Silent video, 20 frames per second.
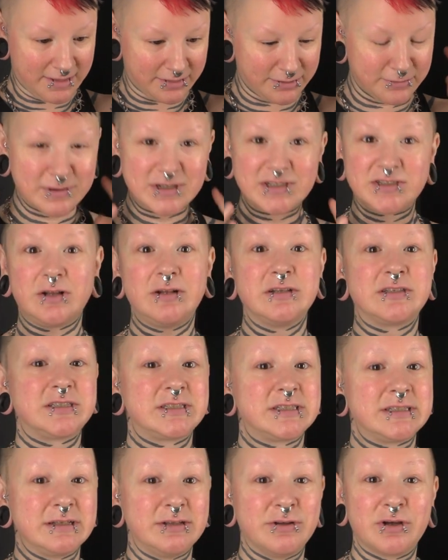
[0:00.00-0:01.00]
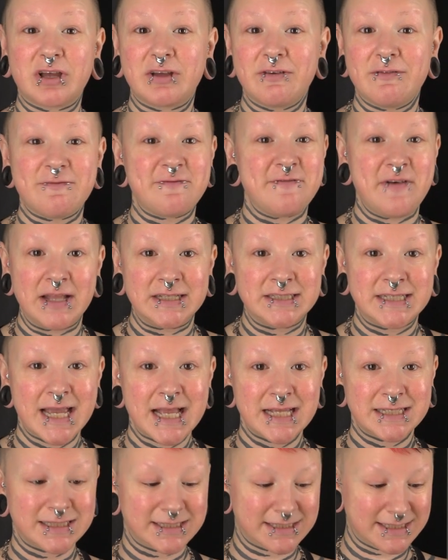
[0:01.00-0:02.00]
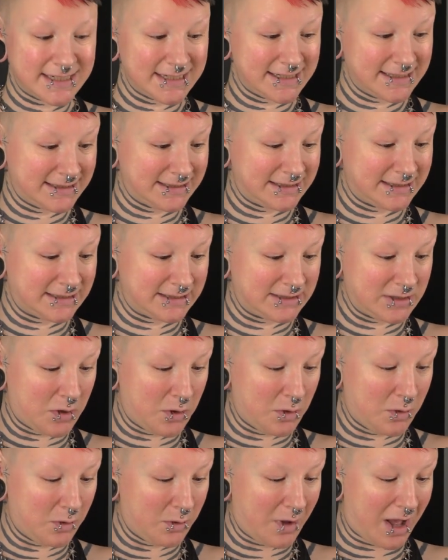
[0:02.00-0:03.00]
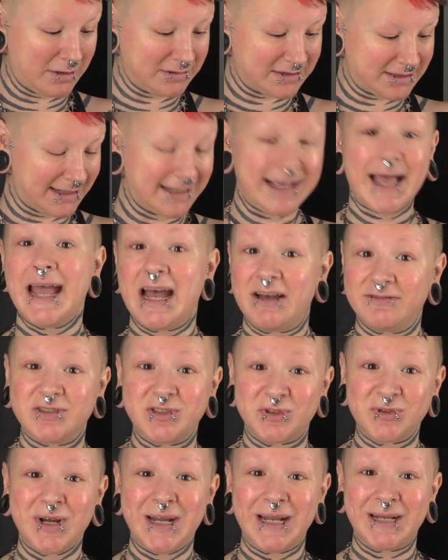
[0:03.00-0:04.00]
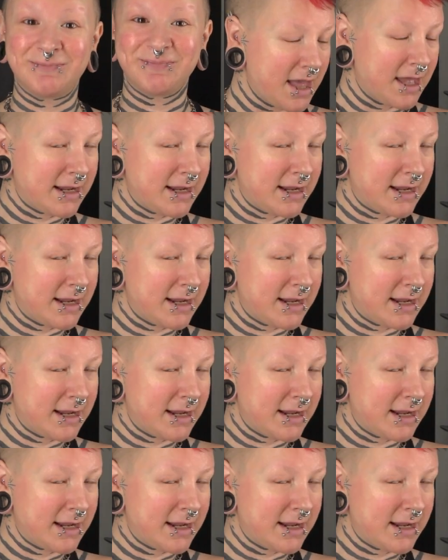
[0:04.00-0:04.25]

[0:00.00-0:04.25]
the results look fantastic, so I was like, I have to try it.